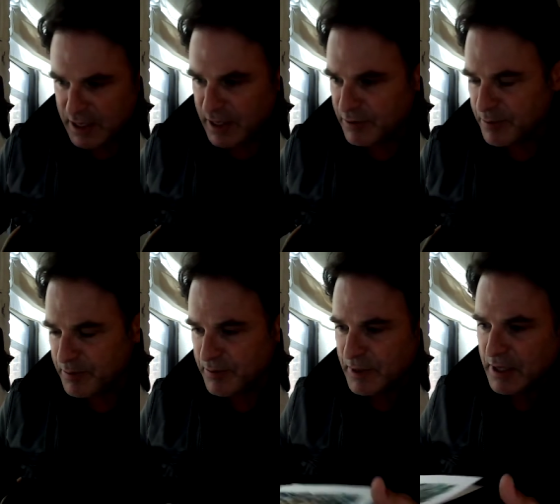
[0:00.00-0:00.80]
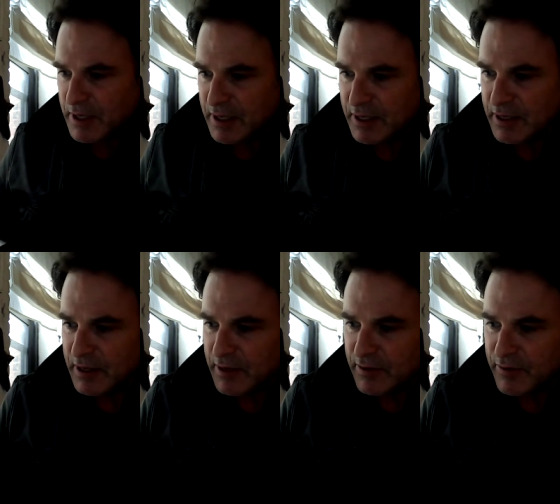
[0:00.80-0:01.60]
left
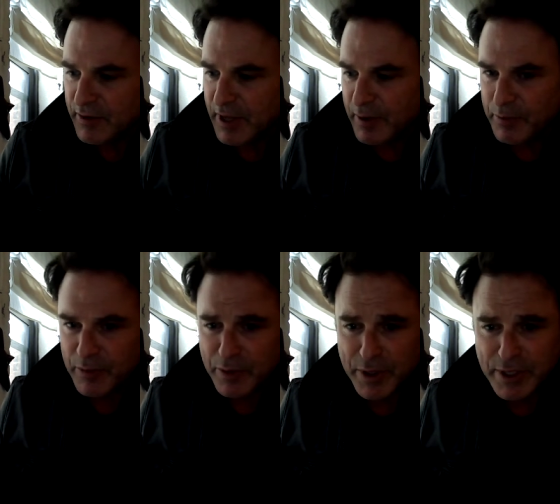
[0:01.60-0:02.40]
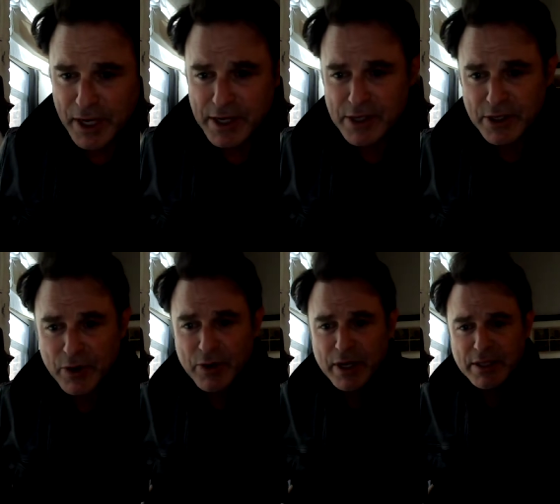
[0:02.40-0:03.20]
for them are done.
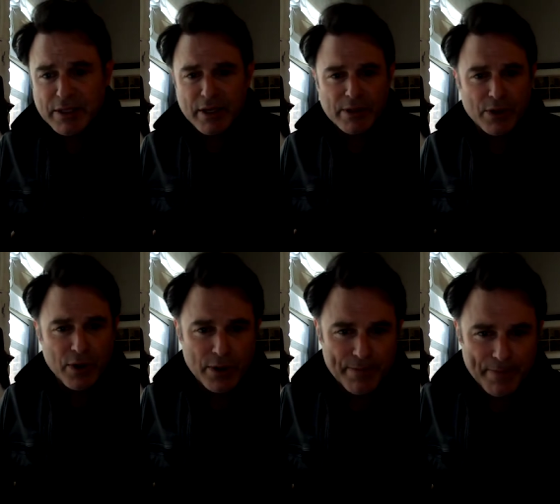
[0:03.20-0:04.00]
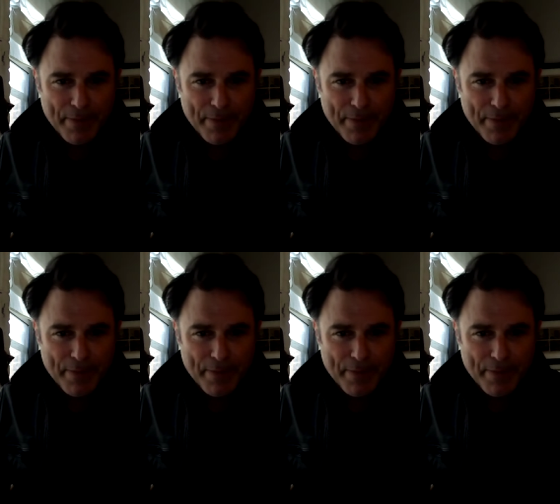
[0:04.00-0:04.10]
So it's it's good.